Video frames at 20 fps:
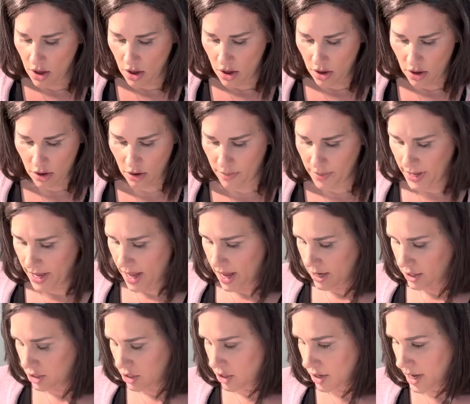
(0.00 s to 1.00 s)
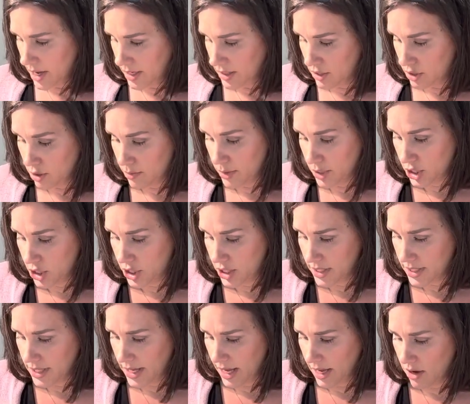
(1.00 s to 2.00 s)
oh my gosh, okay, so much to
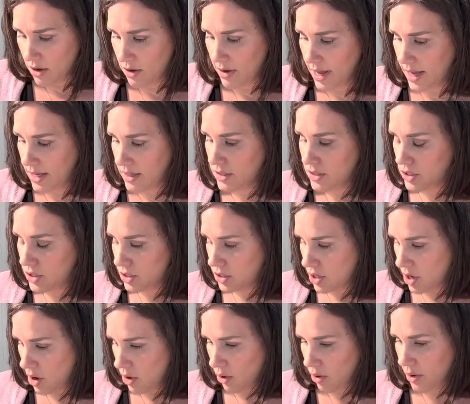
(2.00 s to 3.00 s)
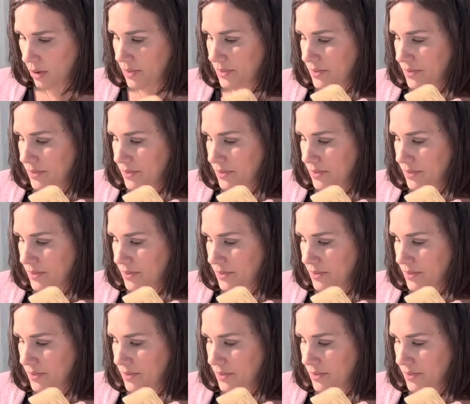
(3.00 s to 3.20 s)
say. Okay, so